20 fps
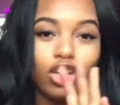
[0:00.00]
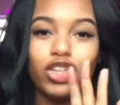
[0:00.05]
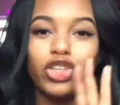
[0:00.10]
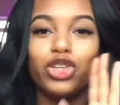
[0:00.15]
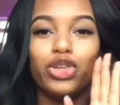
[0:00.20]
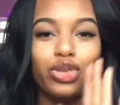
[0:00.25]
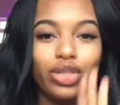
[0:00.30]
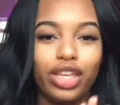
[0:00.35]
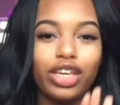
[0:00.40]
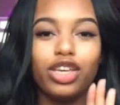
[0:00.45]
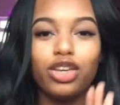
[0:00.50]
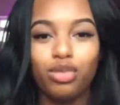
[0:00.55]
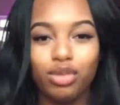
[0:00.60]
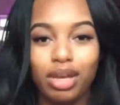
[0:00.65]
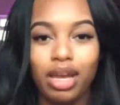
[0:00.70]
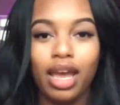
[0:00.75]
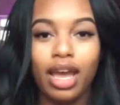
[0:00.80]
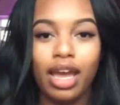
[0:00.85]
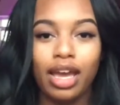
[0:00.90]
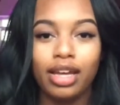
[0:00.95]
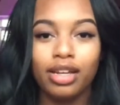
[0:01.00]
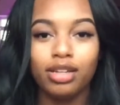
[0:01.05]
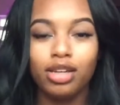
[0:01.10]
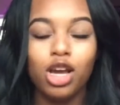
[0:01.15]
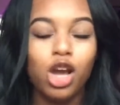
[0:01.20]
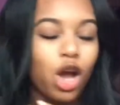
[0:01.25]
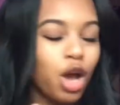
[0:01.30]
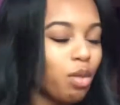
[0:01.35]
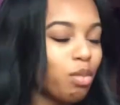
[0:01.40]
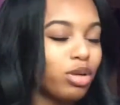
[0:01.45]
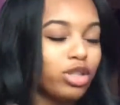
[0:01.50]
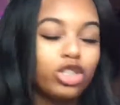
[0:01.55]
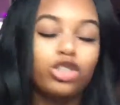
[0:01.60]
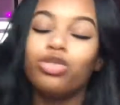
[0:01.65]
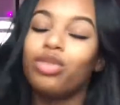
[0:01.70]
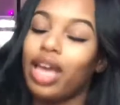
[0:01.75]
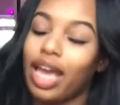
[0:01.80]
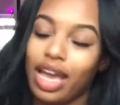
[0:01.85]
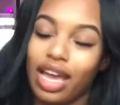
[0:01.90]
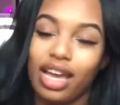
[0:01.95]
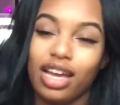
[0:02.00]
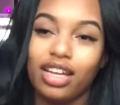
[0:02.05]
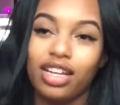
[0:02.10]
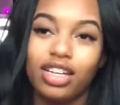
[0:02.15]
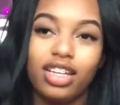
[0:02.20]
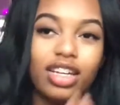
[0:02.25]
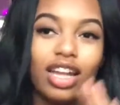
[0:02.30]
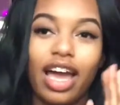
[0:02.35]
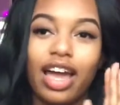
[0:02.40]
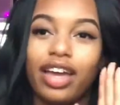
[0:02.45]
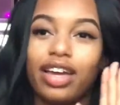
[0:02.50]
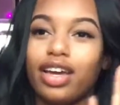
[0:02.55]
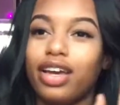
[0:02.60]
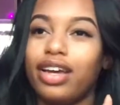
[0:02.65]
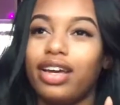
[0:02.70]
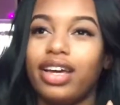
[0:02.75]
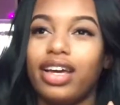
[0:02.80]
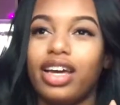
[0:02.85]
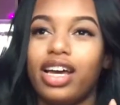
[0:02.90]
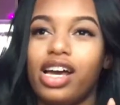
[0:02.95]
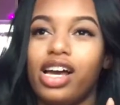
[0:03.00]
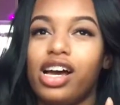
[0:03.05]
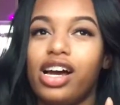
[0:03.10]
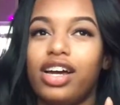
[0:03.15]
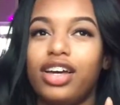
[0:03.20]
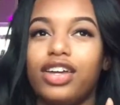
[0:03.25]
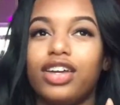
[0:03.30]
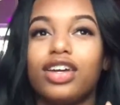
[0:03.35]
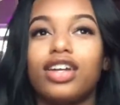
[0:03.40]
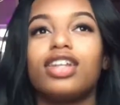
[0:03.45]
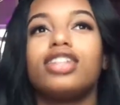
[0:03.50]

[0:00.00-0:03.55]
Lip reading: You think you can, but you can't. Like, you're